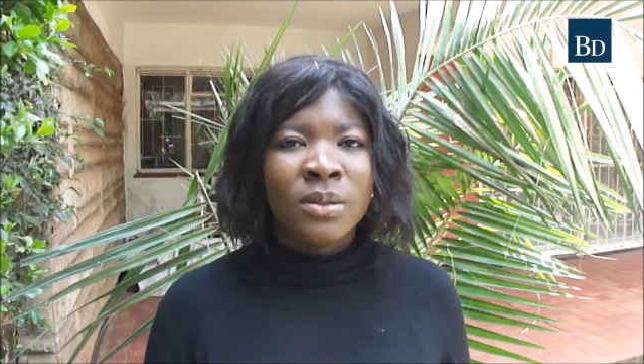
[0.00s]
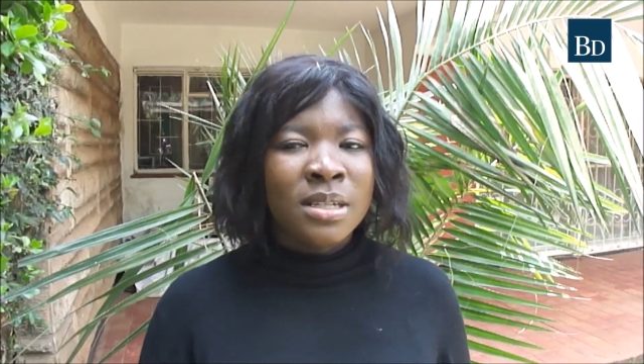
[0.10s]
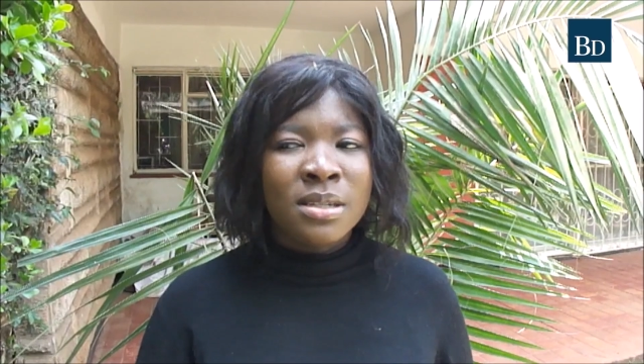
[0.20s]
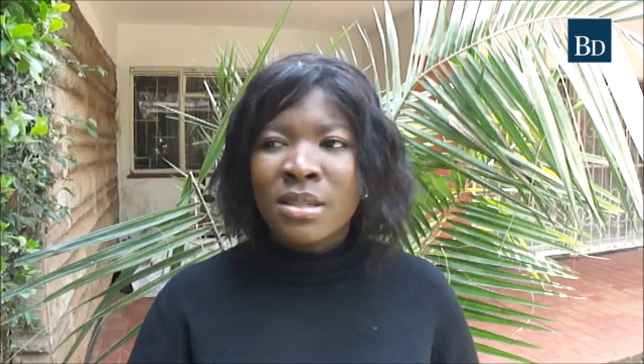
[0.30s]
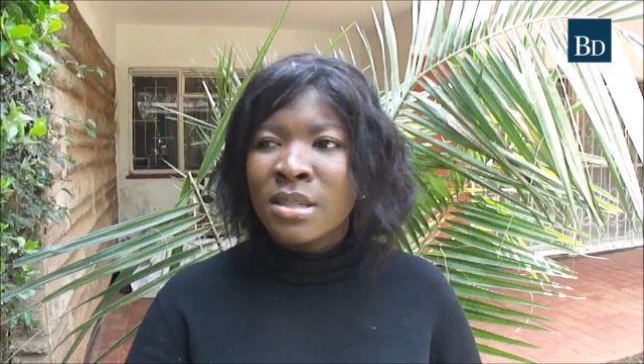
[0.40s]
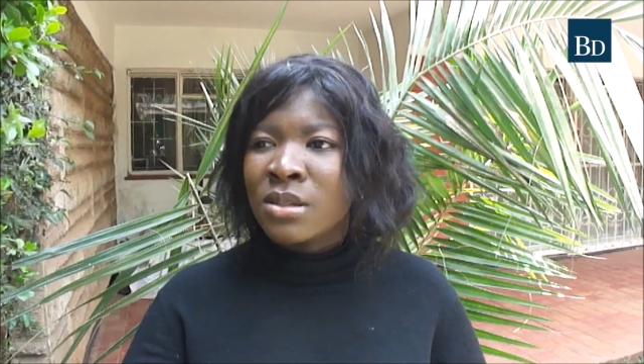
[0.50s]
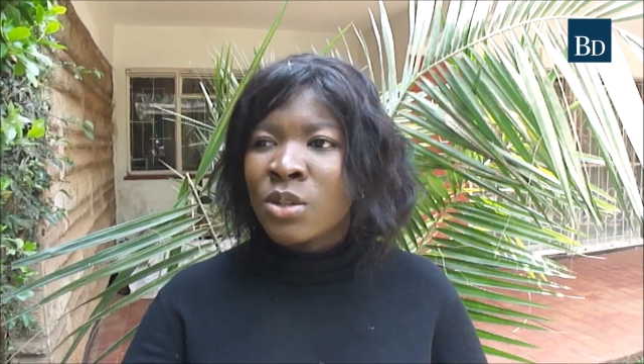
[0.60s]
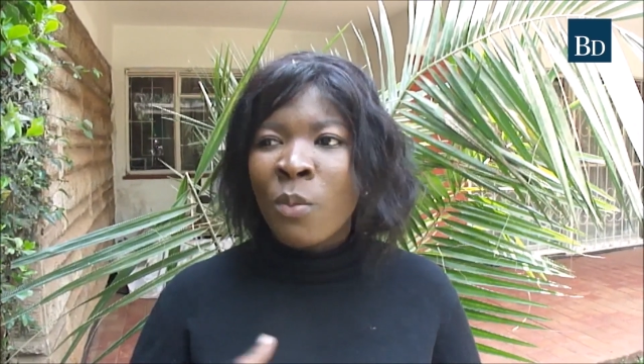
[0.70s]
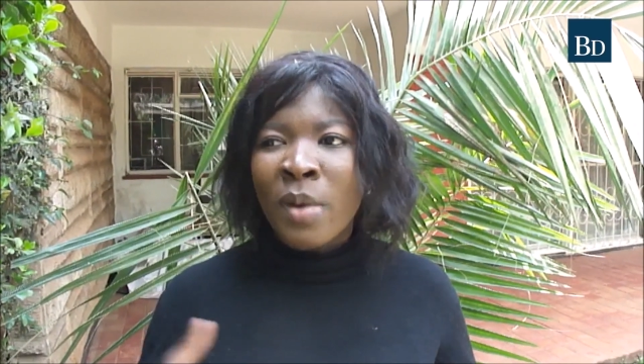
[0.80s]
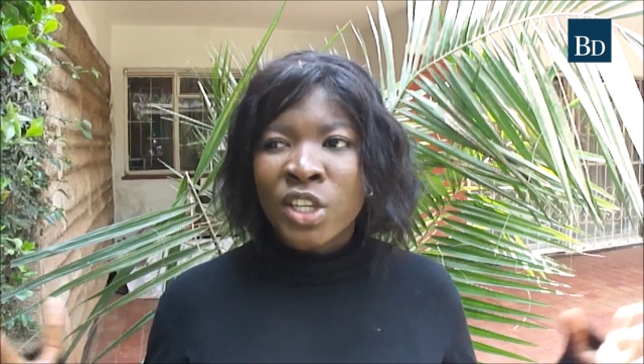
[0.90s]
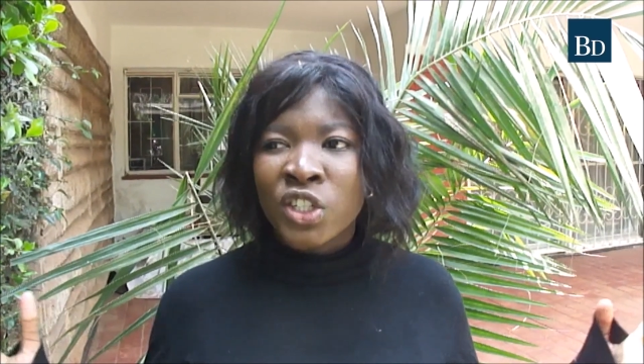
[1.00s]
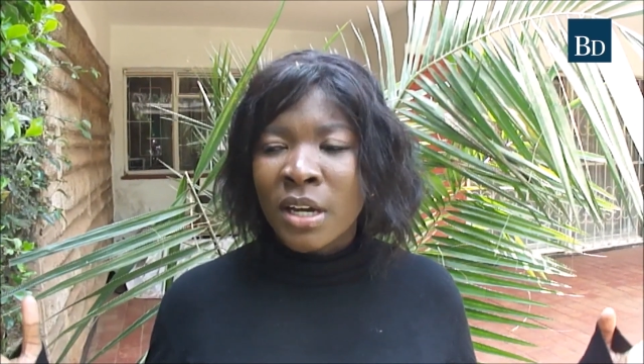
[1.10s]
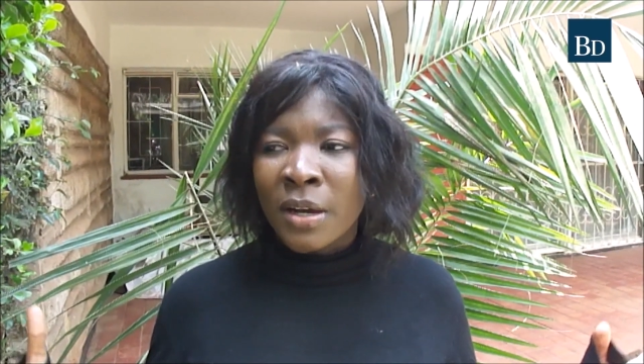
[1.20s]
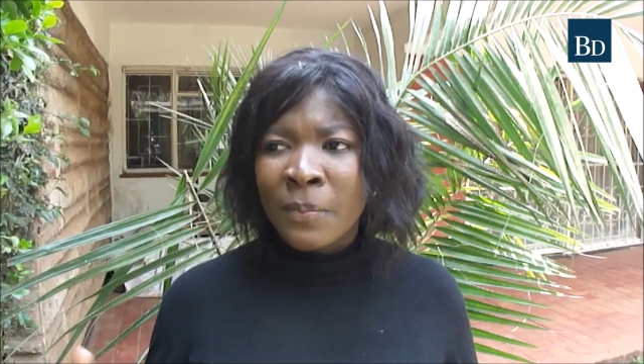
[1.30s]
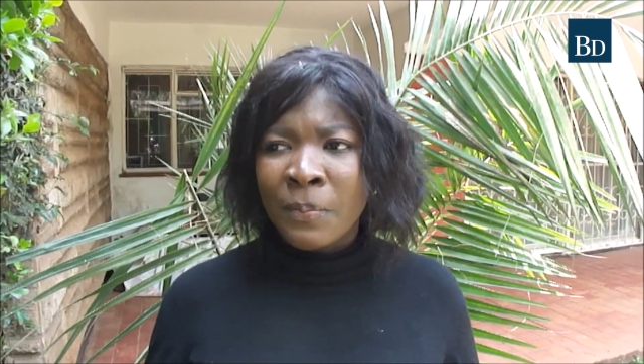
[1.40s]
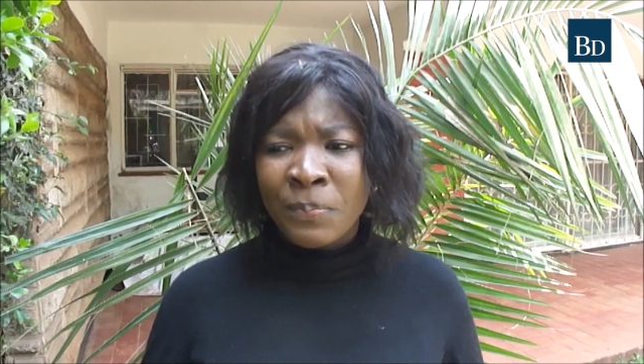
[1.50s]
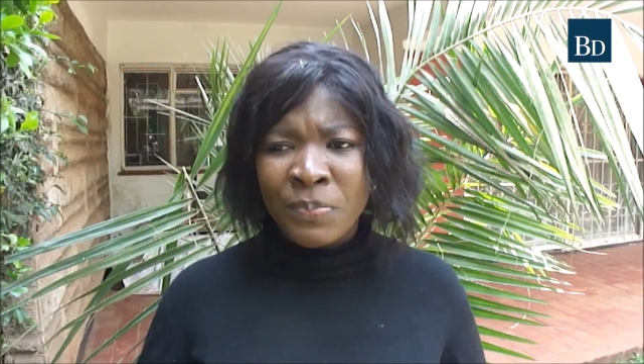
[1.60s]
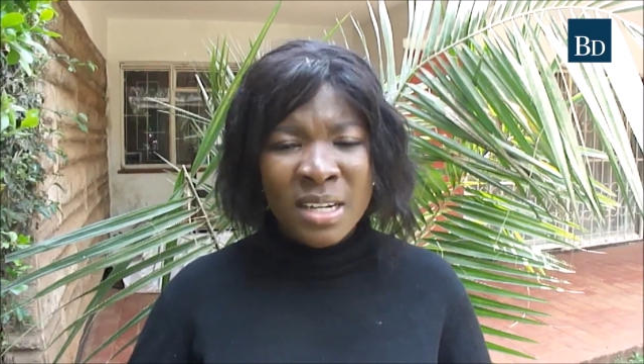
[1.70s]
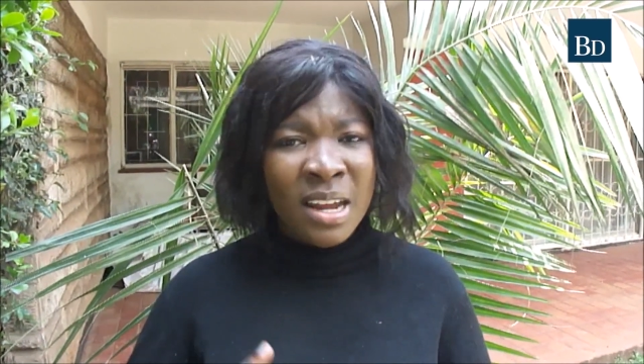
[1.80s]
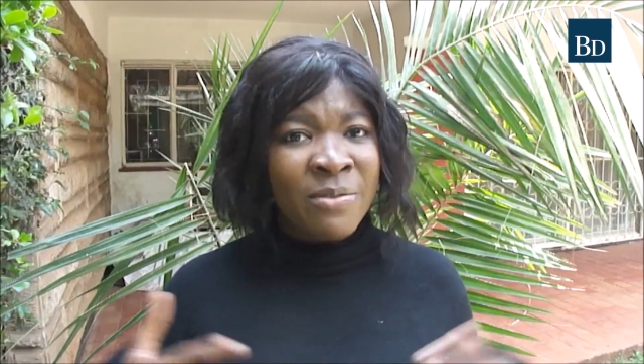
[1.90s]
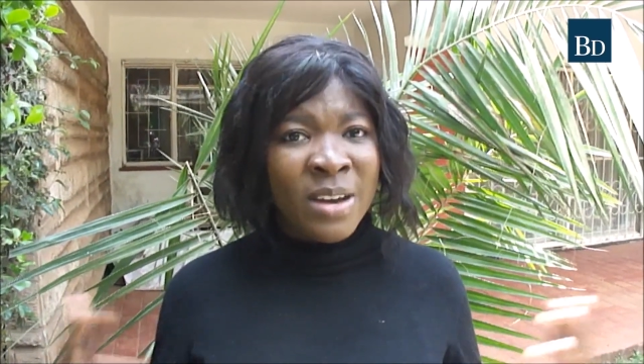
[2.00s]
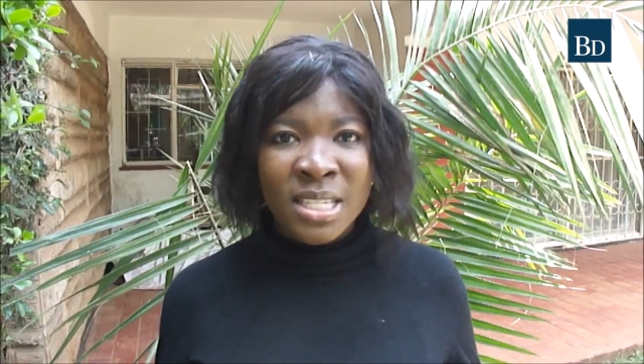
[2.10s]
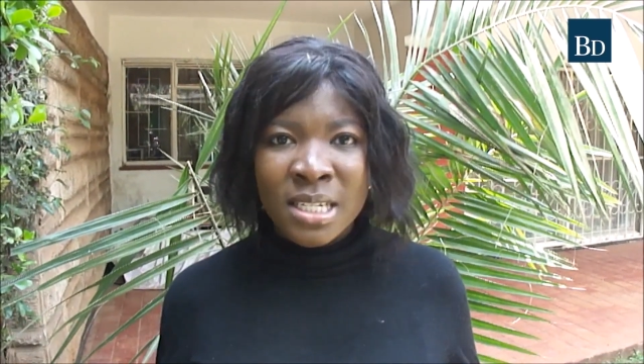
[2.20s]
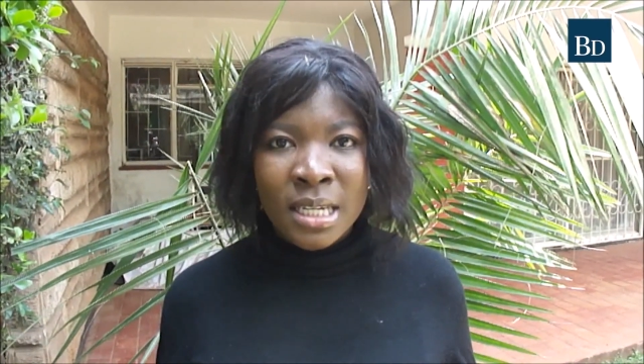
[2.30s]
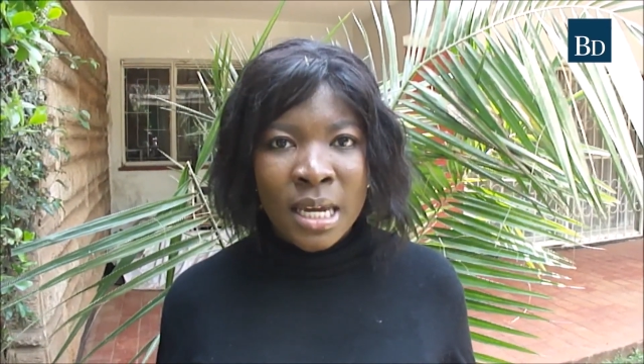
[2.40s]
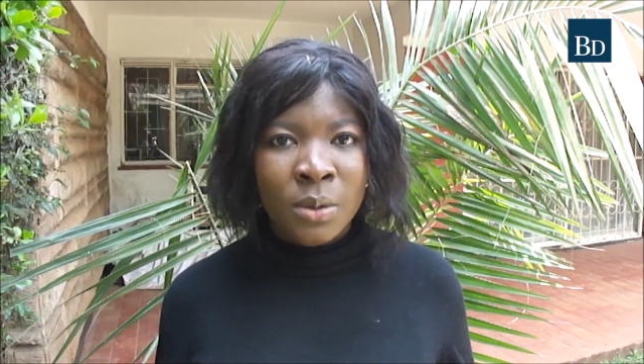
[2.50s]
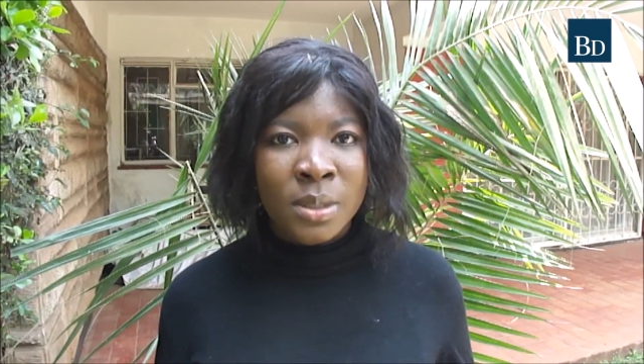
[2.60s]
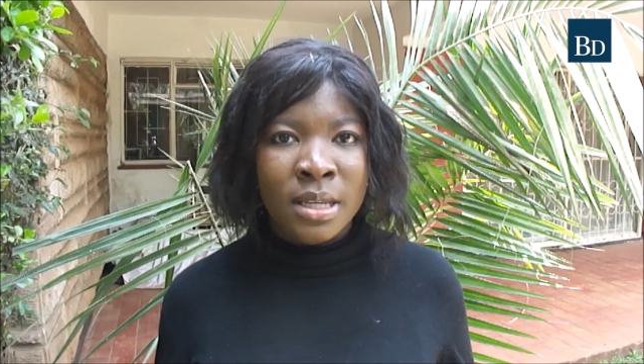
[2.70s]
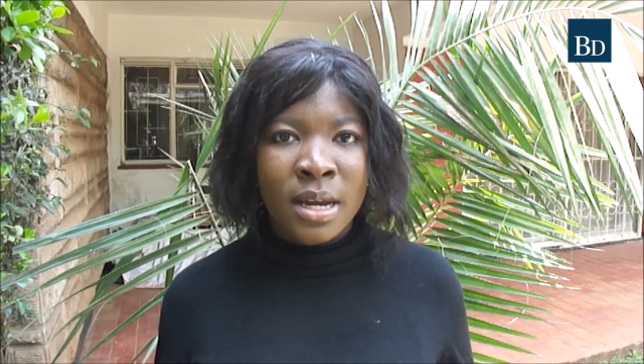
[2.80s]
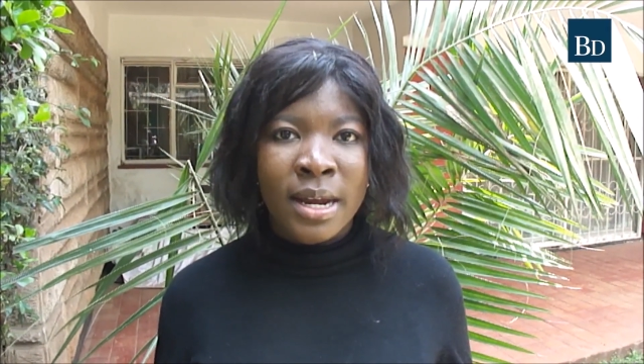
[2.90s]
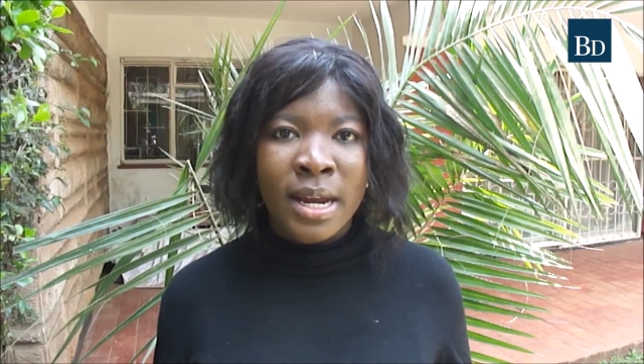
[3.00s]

There's so much diversity out there,